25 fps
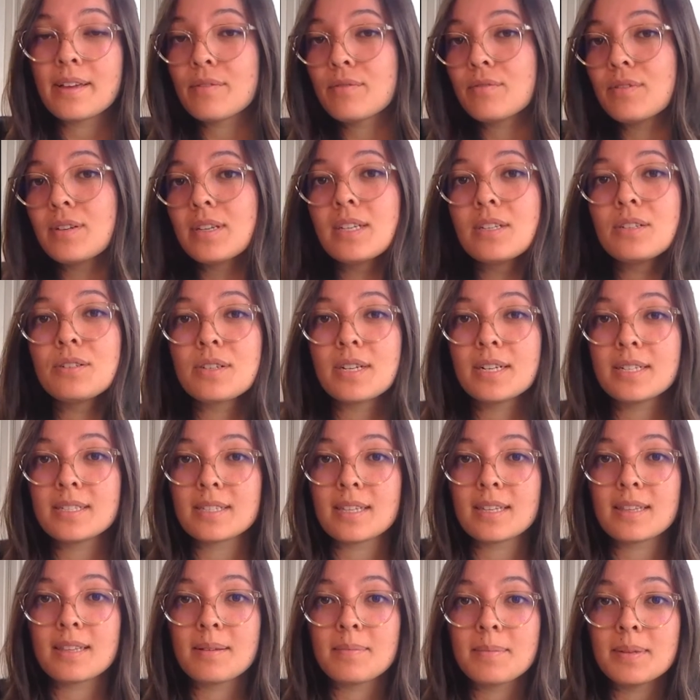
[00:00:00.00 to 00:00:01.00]
if we can
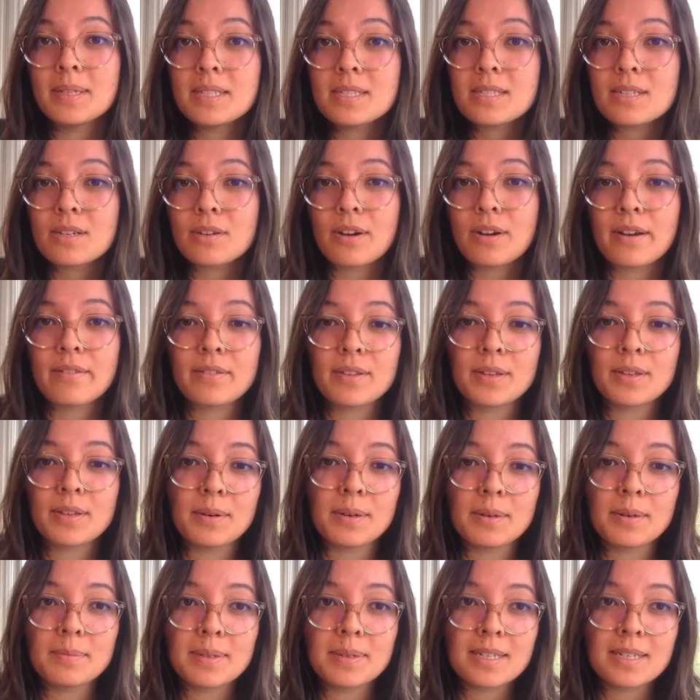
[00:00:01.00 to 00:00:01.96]
translate them into GraphQL,